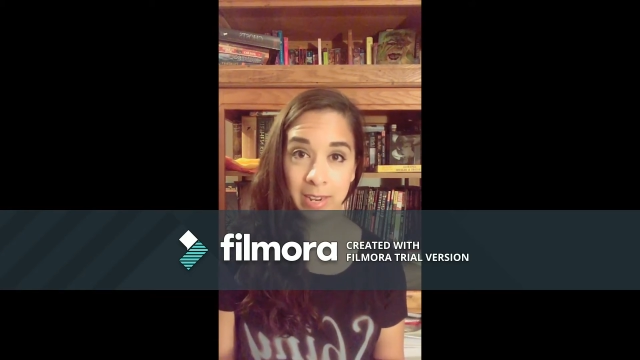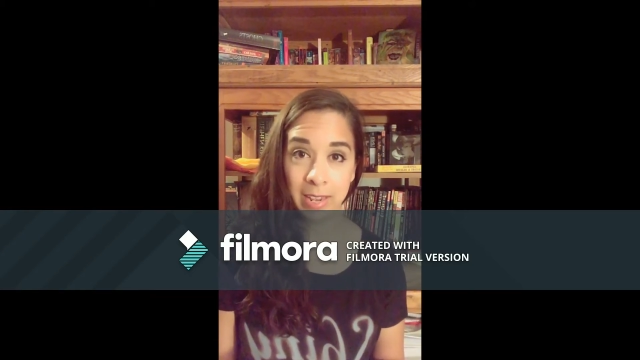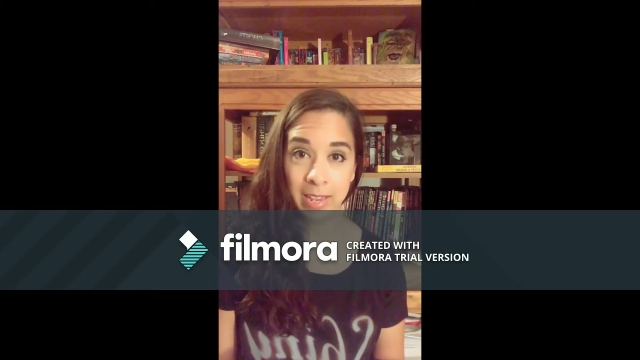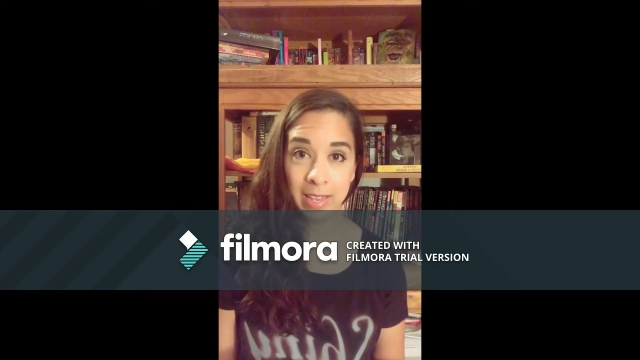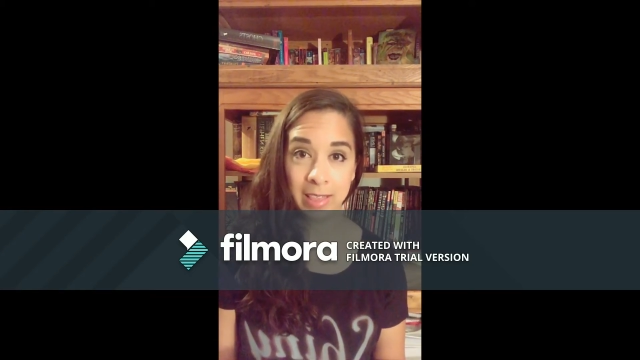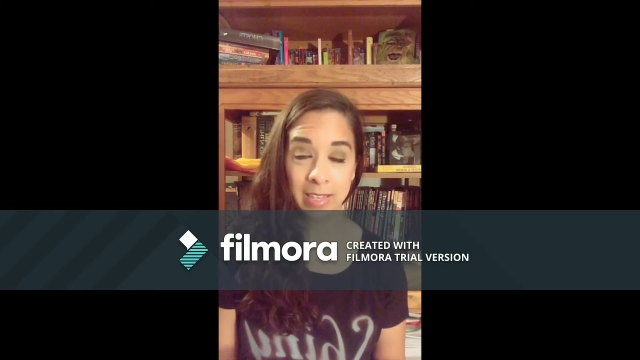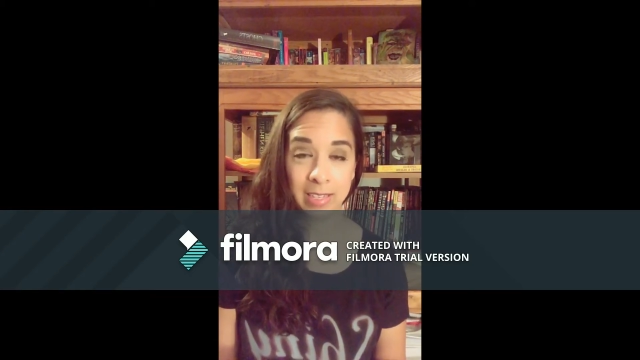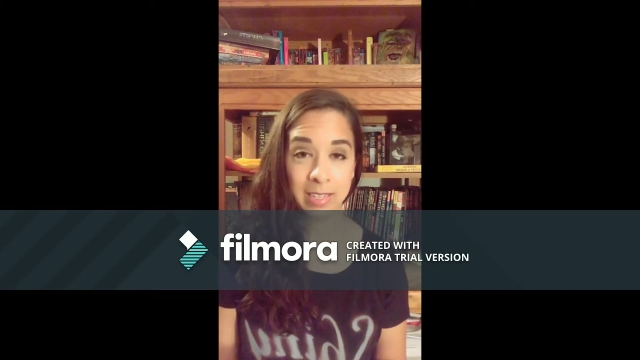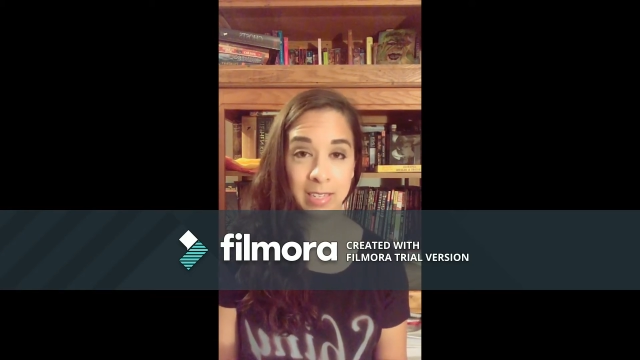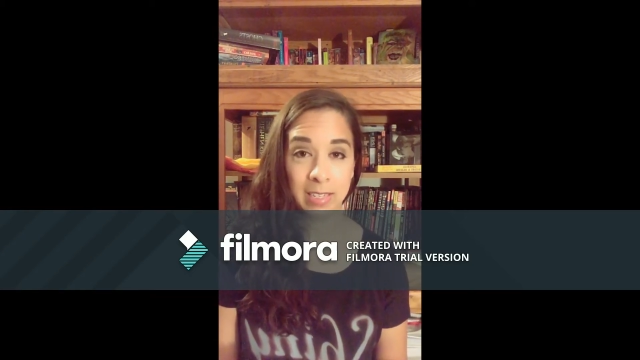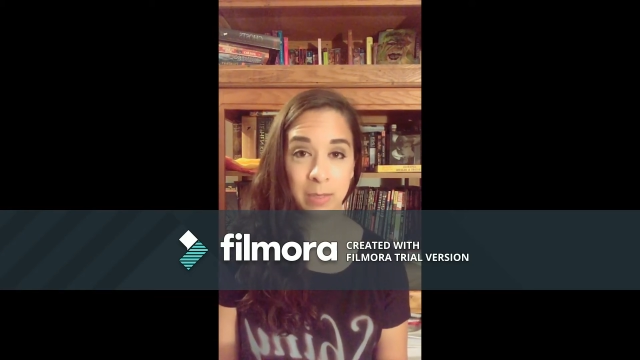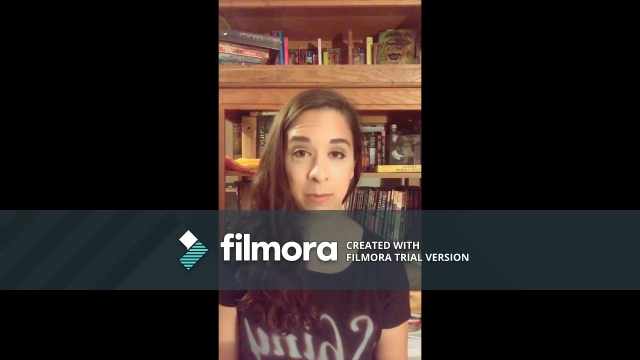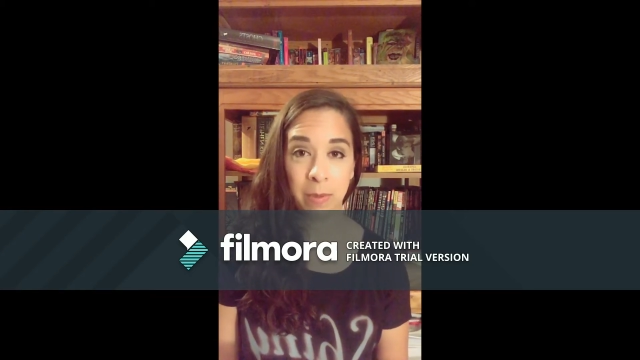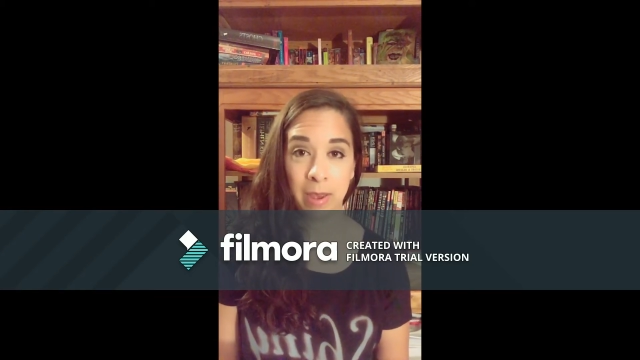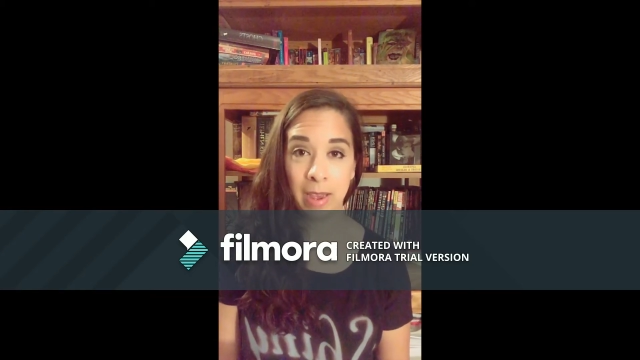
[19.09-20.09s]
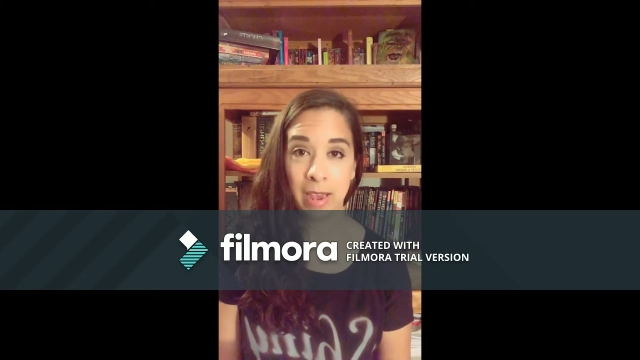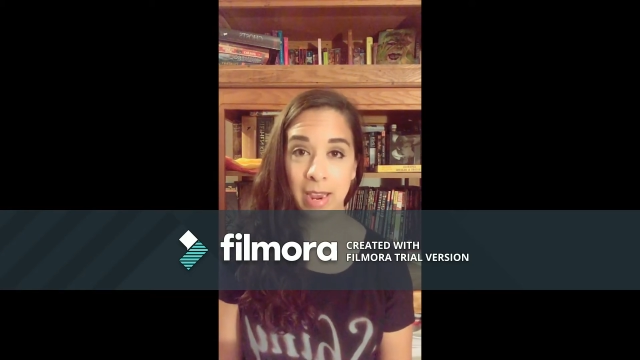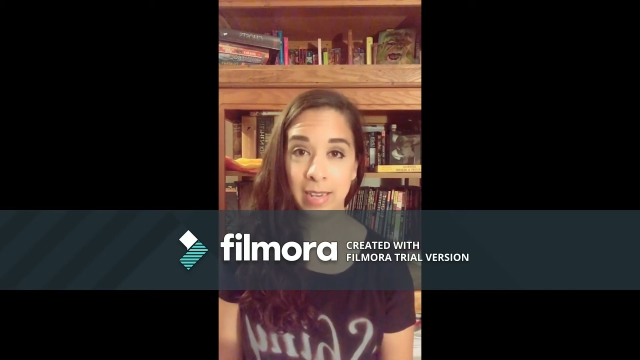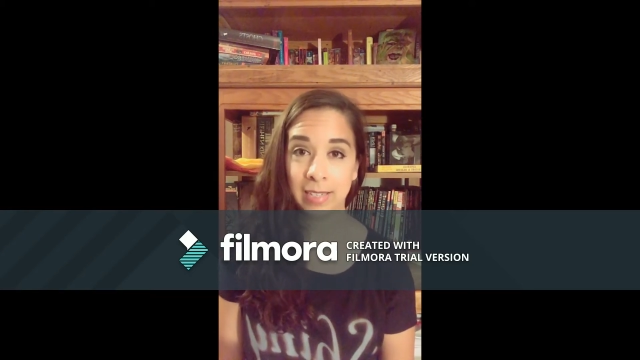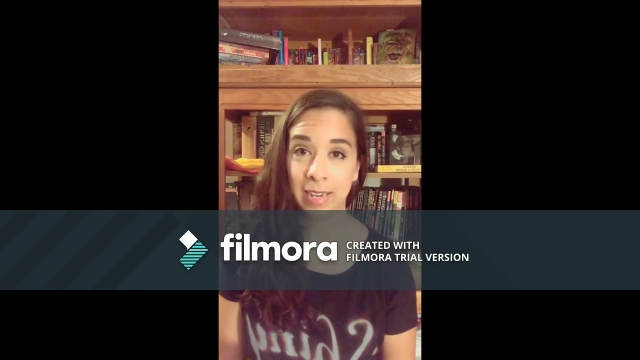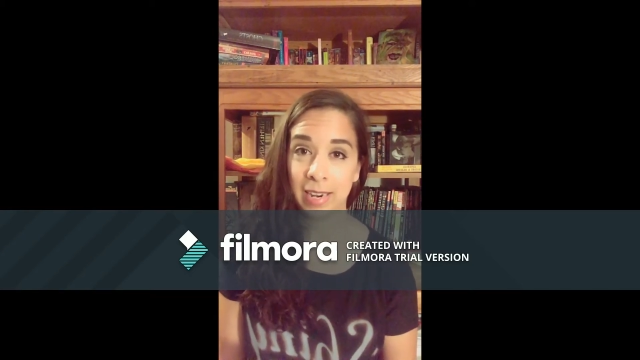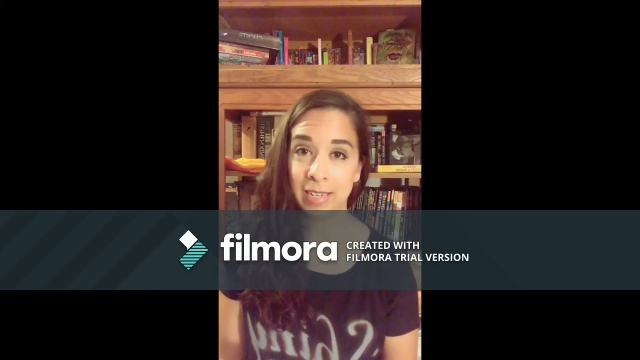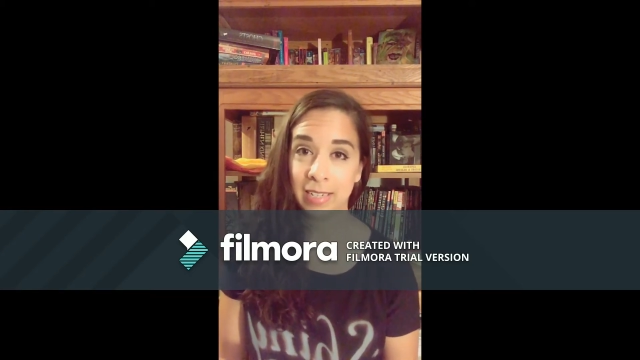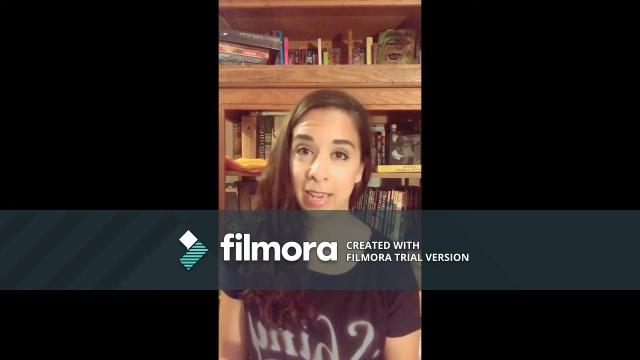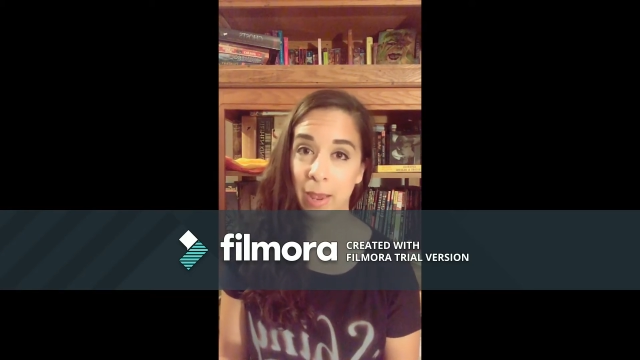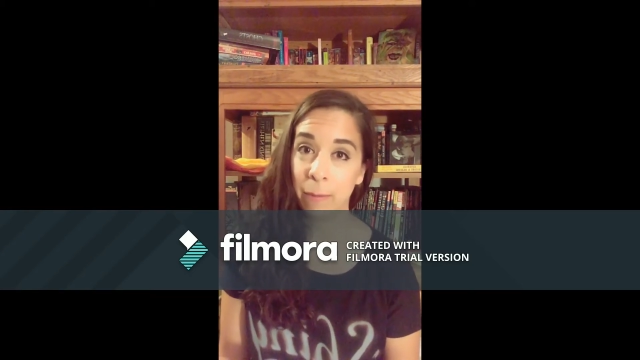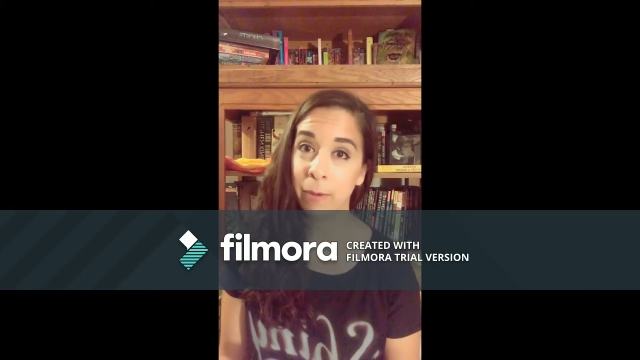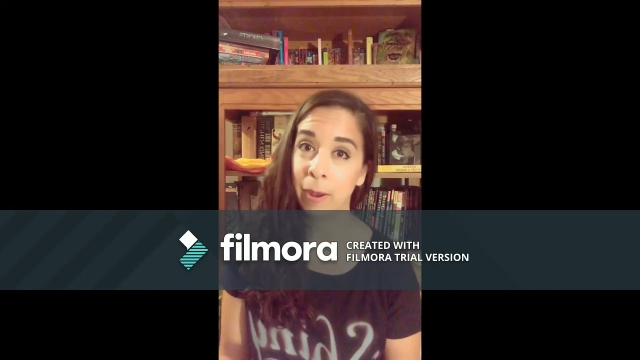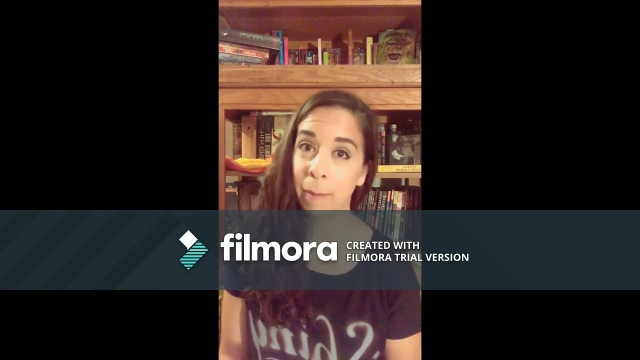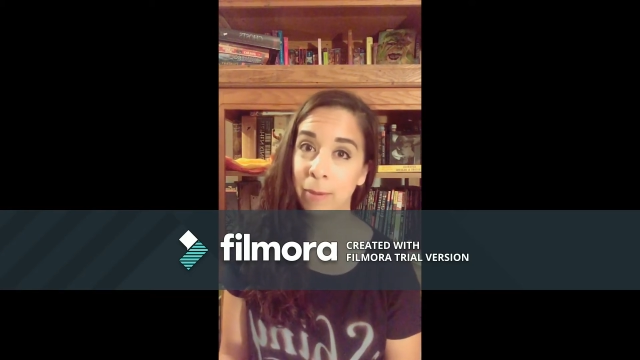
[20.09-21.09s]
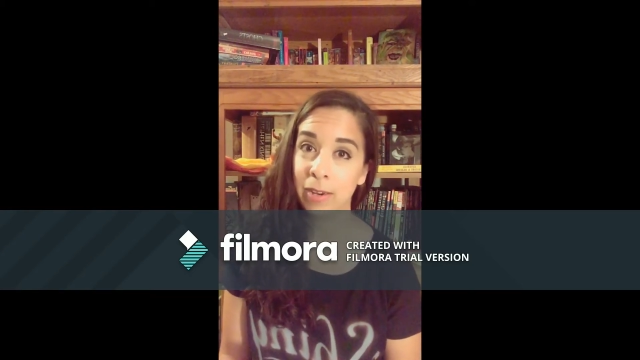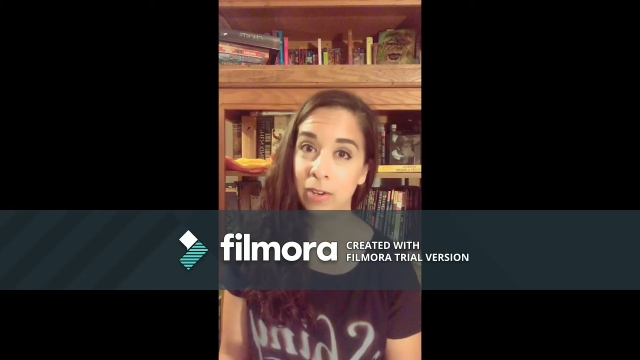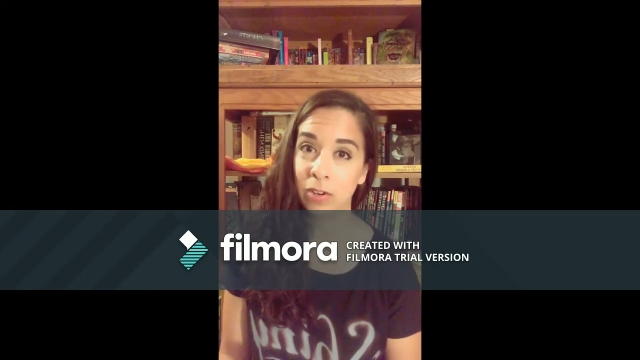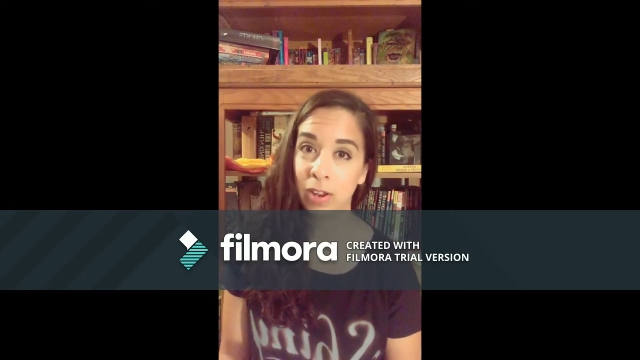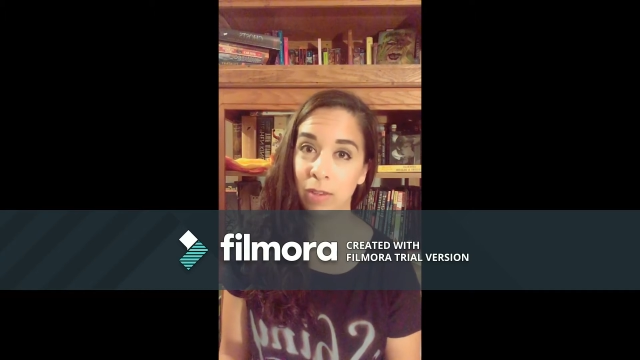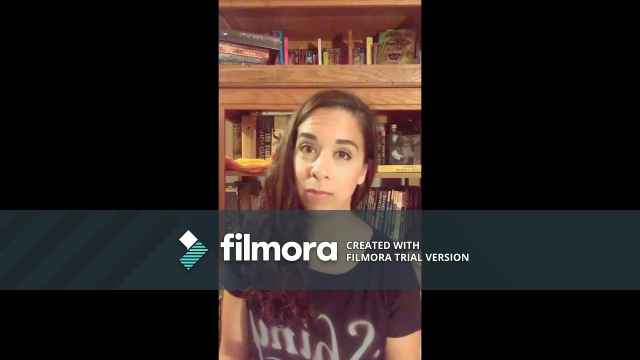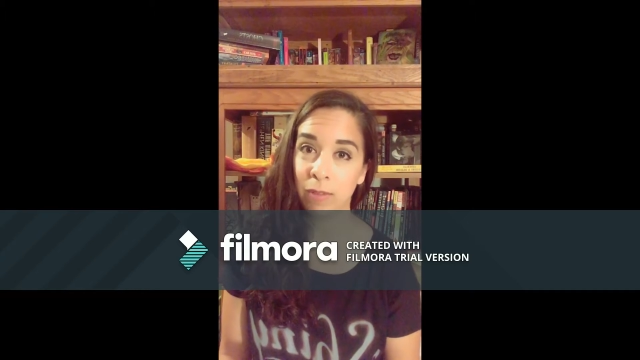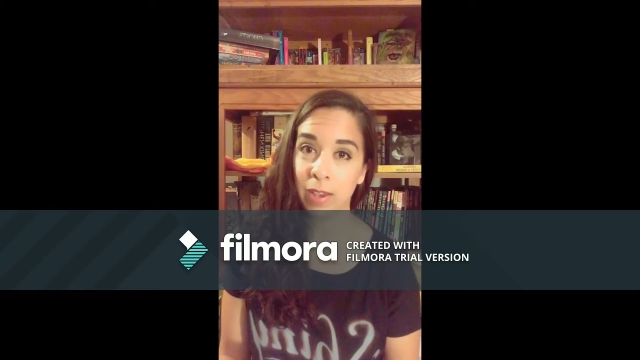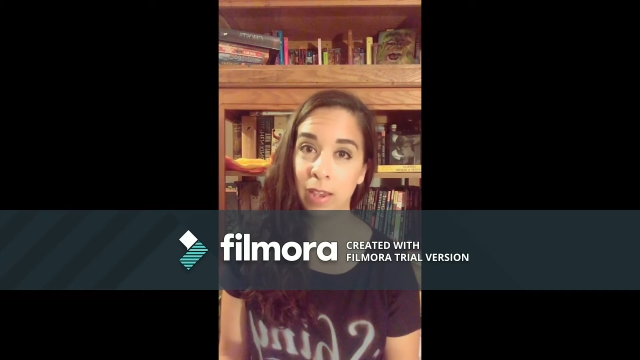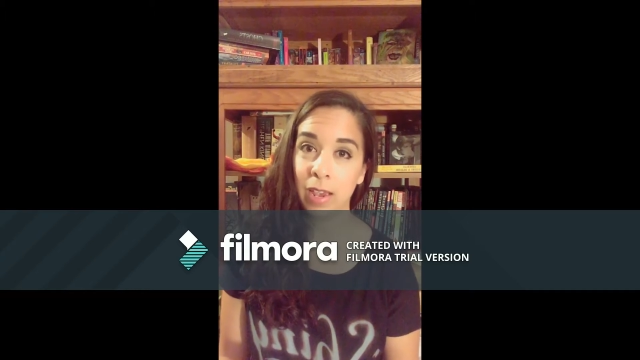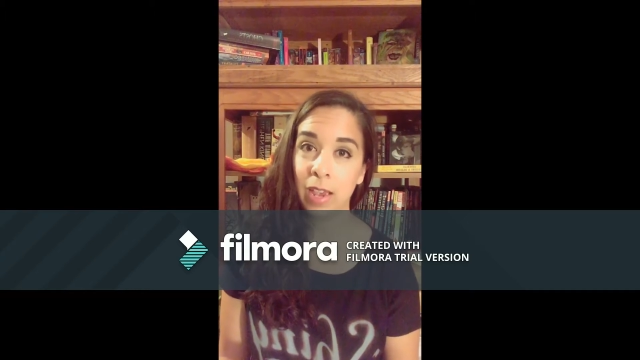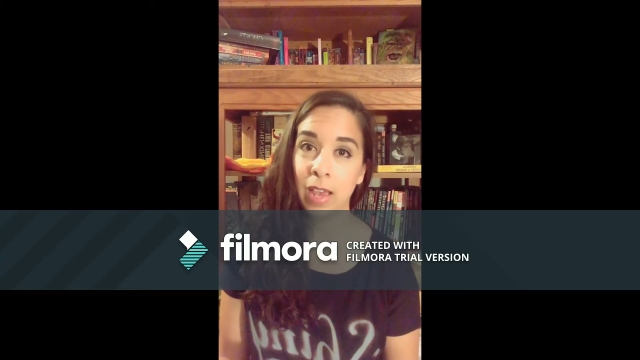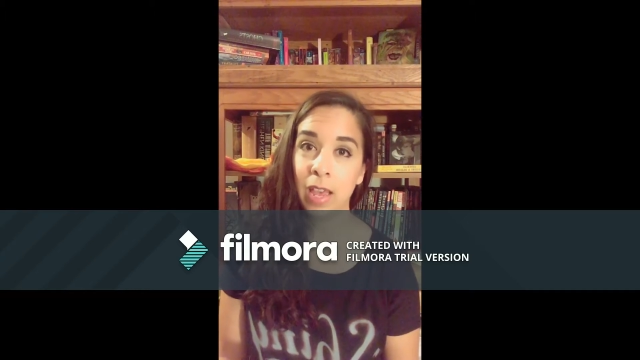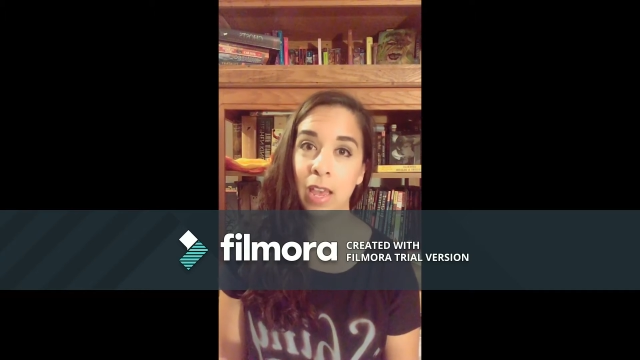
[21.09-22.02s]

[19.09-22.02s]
and this is my second time coming to Chaffey.